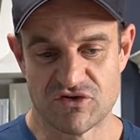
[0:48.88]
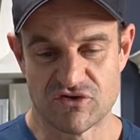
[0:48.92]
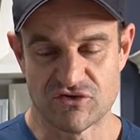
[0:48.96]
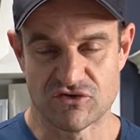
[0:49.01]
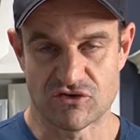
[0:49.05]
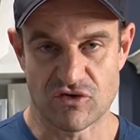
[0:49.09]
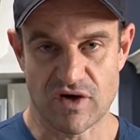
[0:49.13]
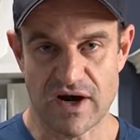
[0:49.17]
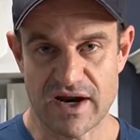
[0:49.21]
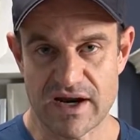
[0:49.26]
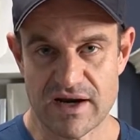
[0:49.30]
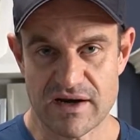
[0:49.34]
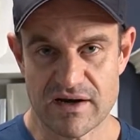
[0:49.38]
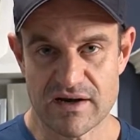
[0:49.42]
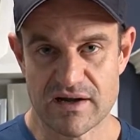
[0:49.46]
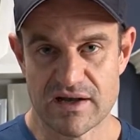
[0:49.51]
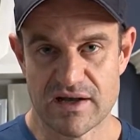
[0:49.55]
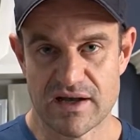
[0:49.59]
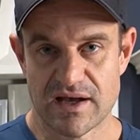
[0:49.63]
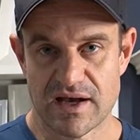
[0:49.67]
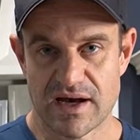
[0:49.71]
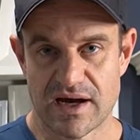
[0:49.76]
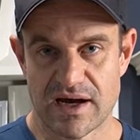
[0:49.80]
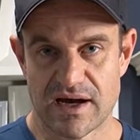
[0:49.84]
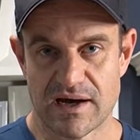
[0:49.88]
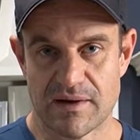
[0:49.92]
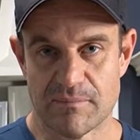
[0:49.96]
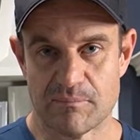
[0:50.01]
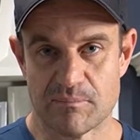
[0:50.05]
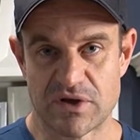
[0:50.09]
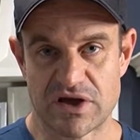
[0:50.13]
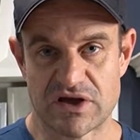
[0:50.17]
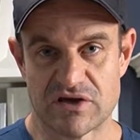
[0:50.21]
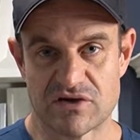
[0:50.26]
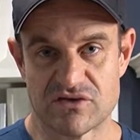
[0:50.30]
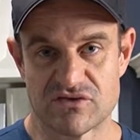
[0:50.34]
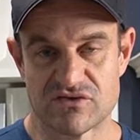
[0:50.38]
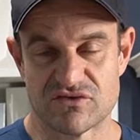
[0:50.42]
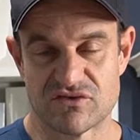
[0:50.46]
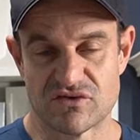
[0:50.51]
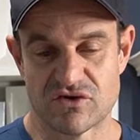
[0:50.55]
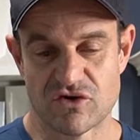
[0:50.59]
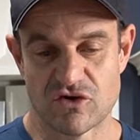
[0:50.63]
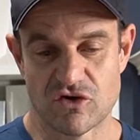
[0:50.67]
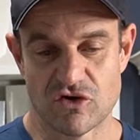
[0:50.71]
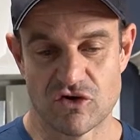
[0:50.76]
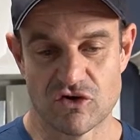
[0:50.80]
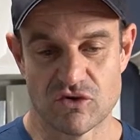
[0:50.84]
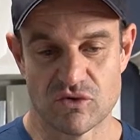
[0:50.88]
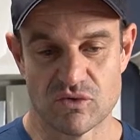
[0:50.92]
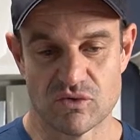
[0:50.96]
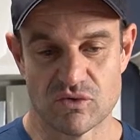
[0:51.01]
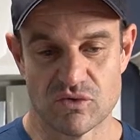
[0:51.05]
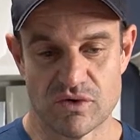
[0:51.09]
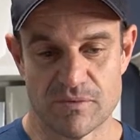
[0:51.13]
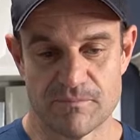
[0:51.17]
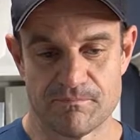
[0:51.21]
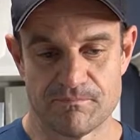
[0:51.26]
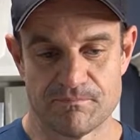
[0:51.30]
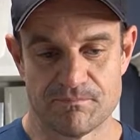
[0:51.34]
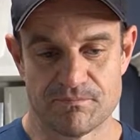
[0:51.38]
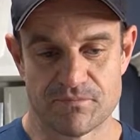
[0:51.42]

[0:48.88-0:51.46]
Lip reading: great because Google,